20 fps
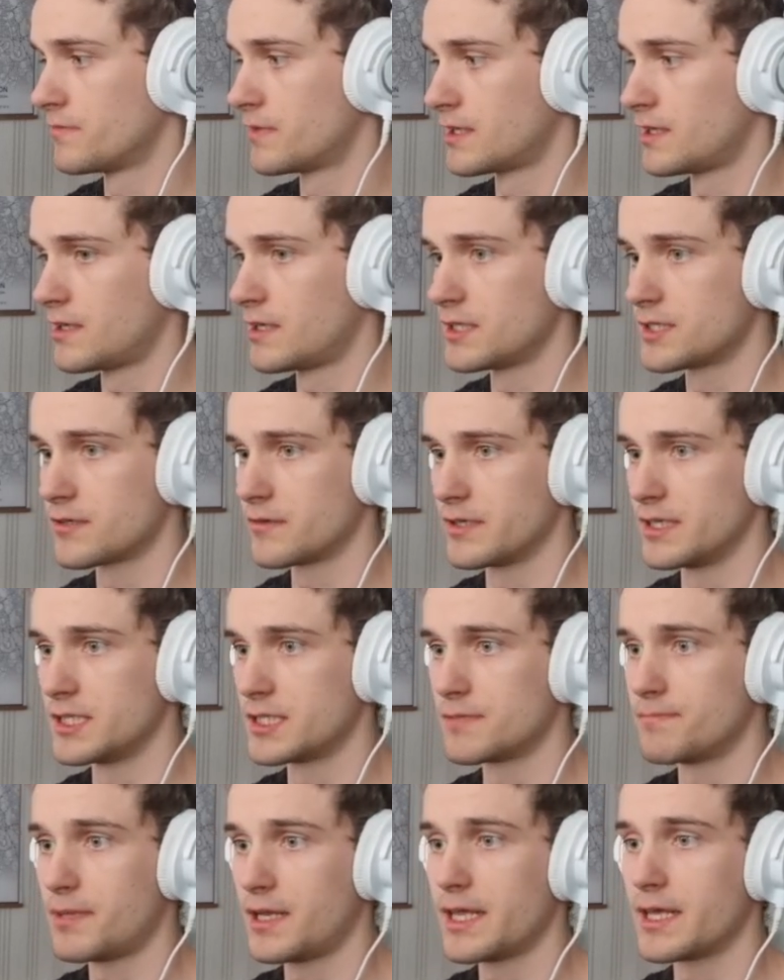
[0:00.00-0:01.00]
analyzer
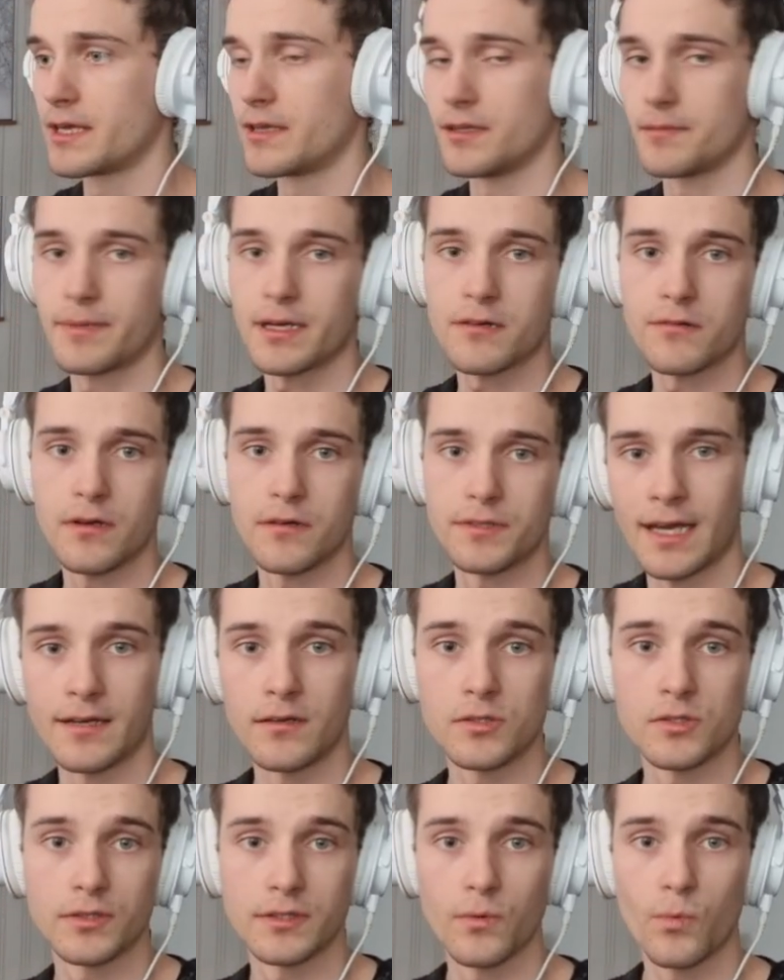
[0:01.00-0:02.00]
is playing in the background.
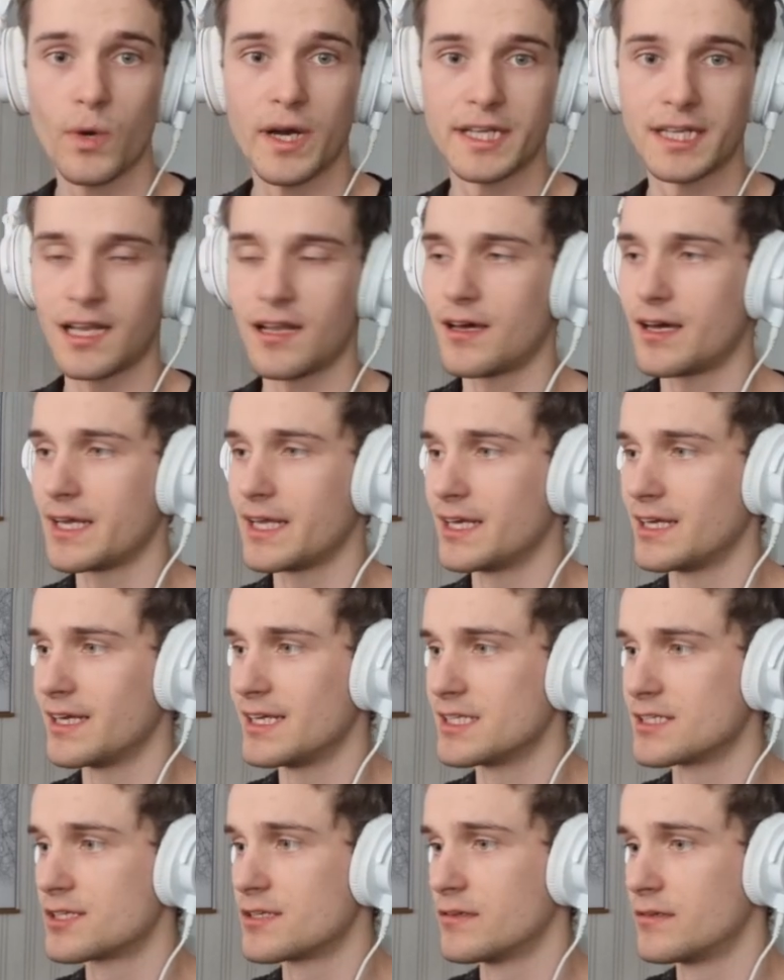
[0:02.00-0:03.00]
And also the white line
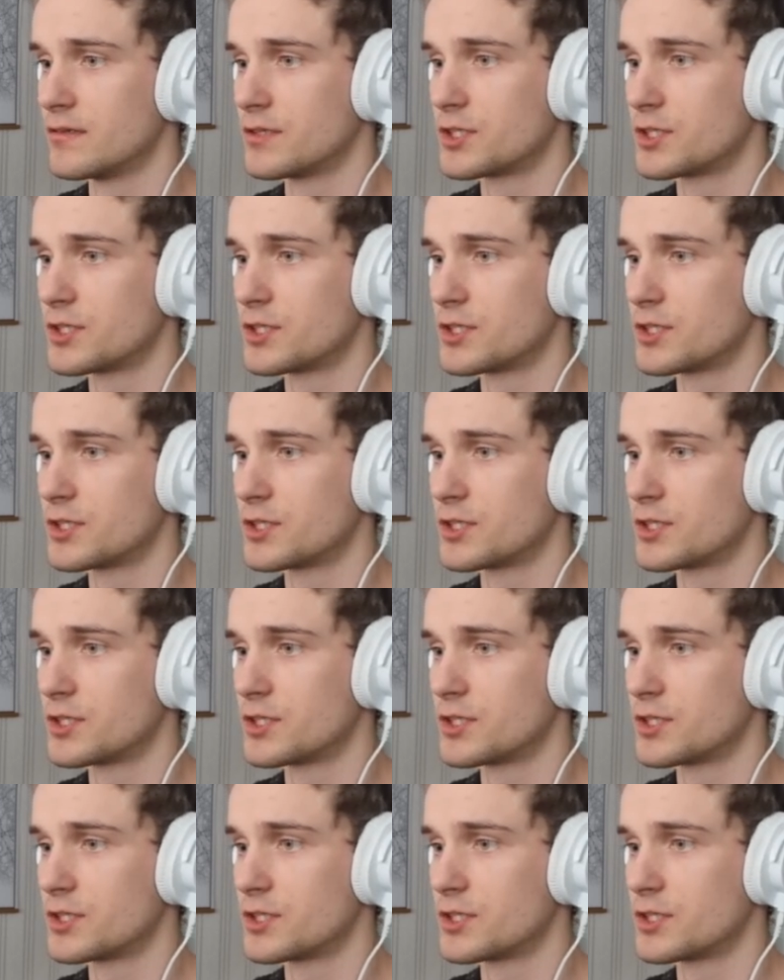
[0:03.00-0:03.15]
is